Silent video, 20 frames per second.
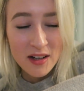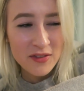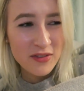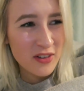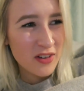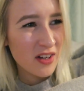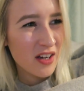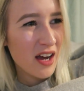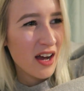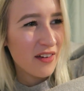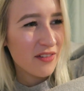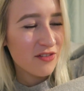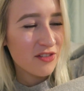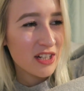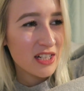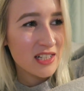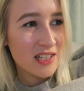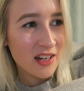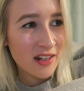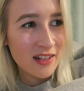I feel like I haven't
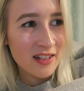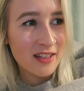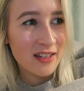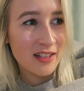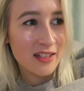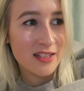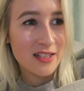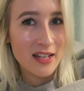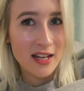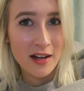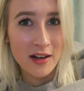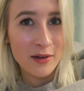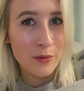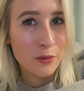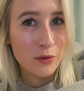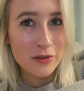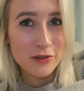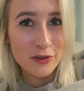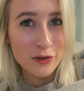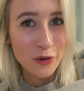really done anything today. I
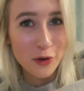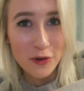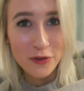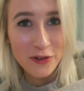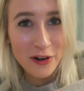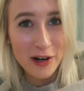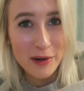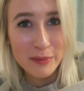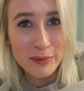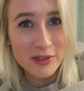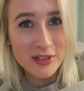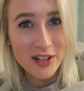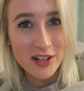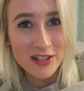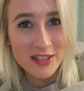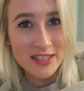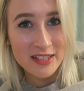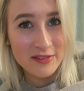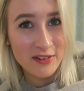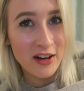was not very
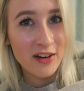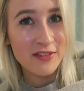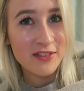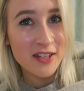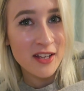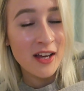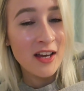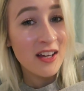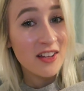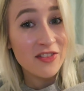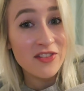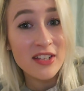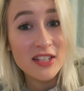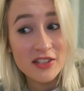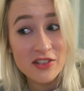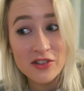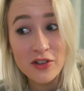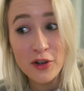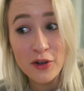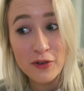productive. I've
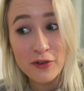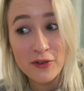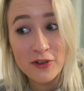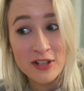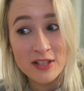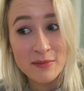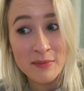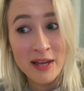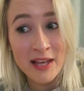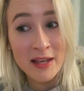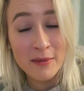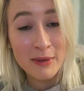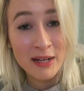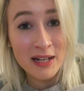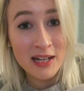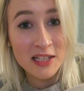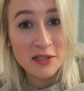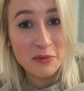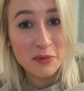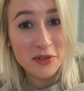This sofa is making me
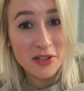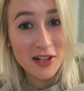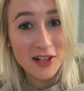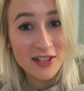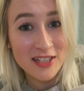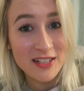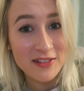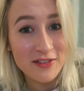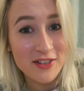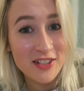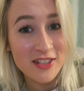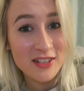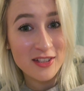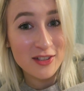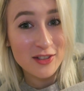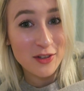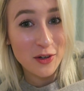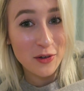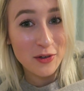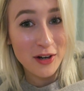less productive because
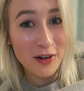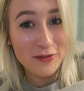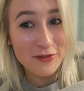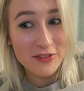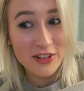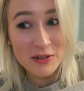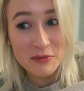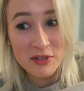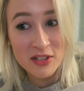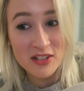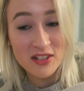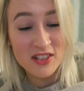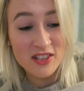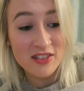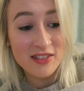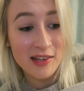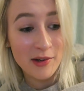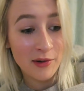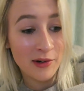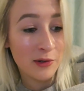it's so comfy. I'm just going to
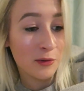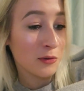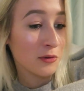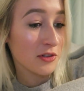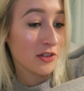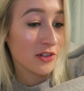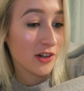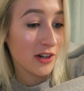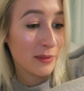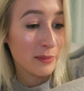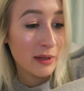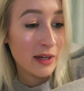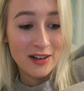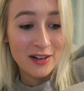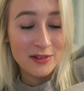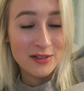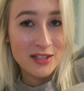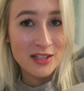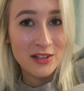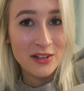sit on it all the time.
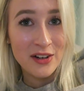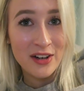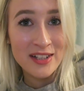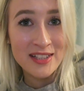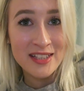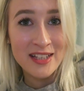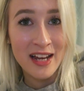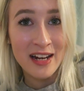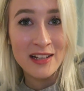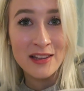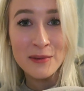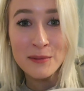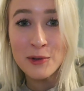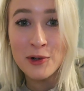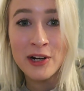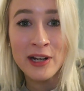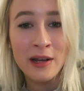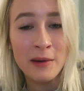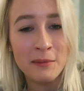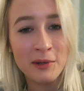I'll see you guys again in the
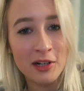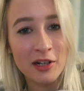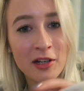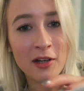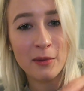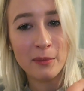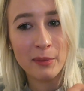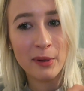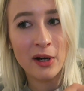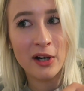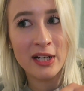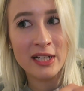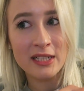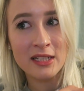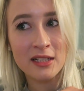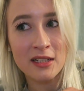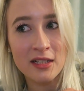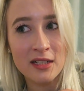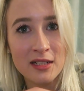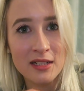morning. I'm going to
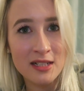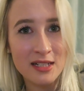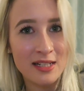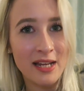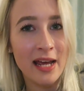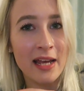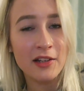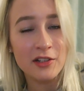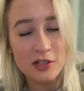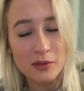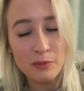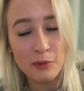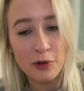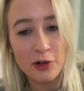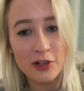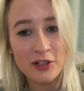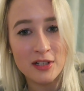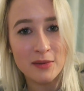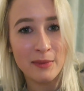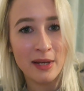combine today and
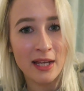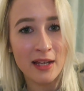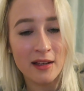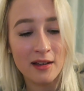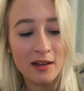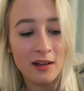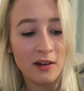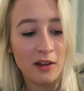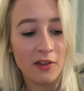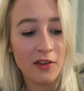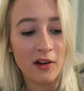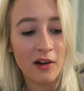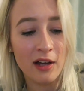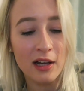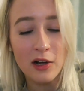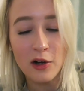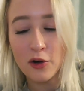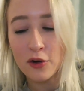tomorrow to make another like